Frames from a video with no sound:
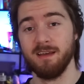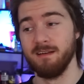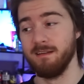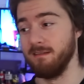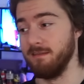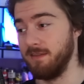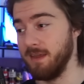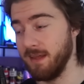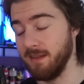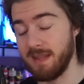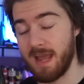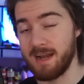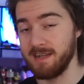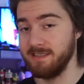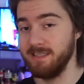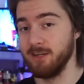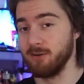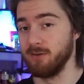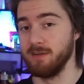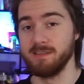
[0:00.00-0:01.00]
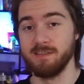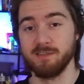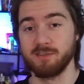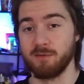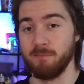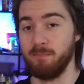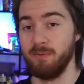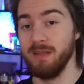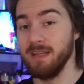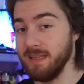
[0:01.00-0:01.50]
then that tier list is
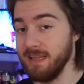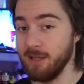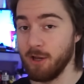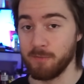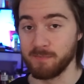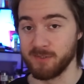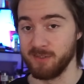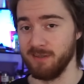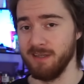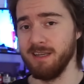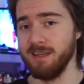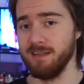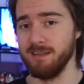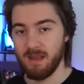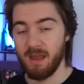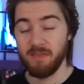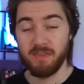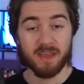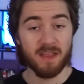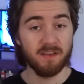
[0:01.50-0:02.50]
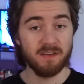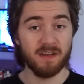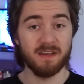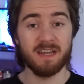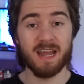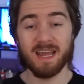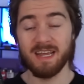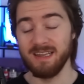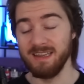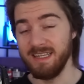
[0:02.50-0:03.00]
completely obsolete. At the end of the
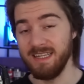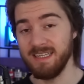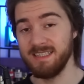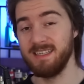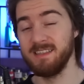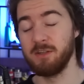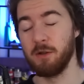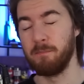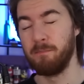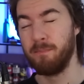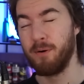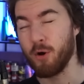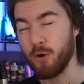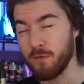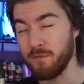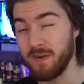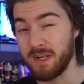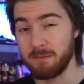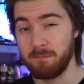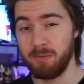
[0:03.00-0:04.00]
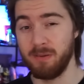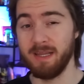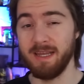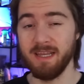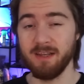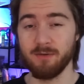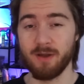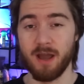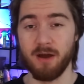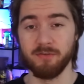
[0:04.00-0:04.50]
day, Leagues is the perfect
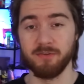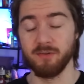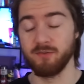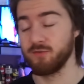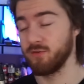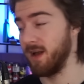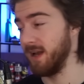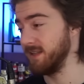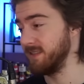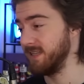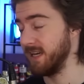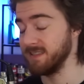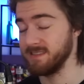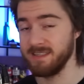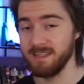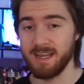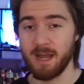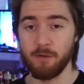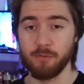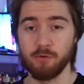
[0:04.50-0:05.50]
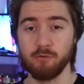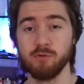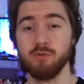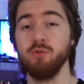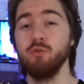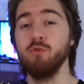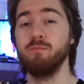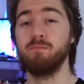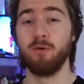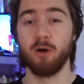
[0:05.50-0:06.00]
playground to try testing out those
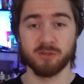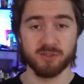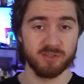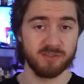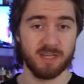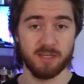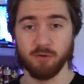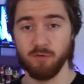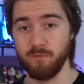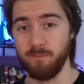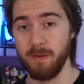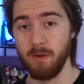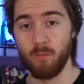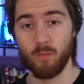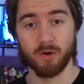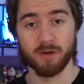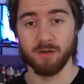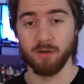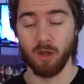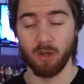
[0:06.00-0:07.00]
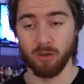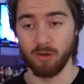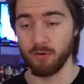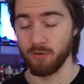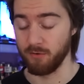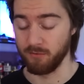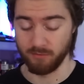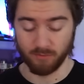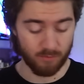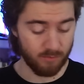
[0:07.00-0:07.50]
new bosses that you've been wanting to
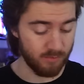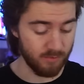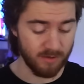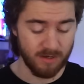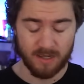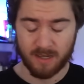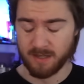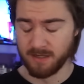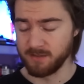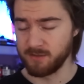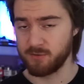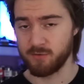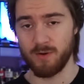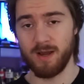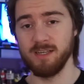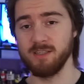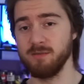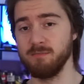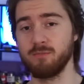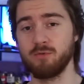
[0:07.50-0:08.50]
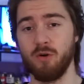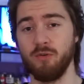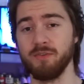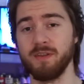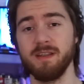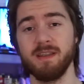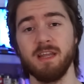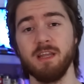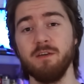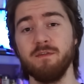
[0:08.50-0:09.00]
learn, or try some
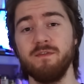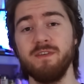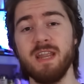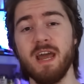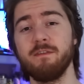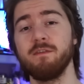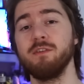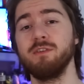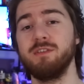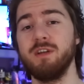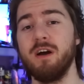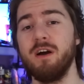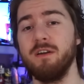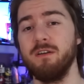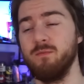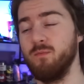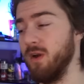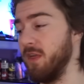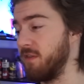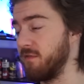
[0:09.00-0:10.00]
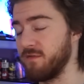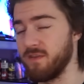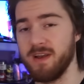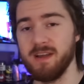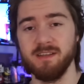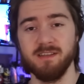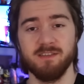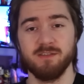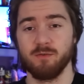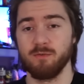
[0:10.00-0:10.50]
content that you've never done with
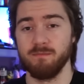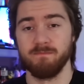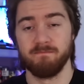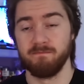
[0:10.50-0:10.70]
friends or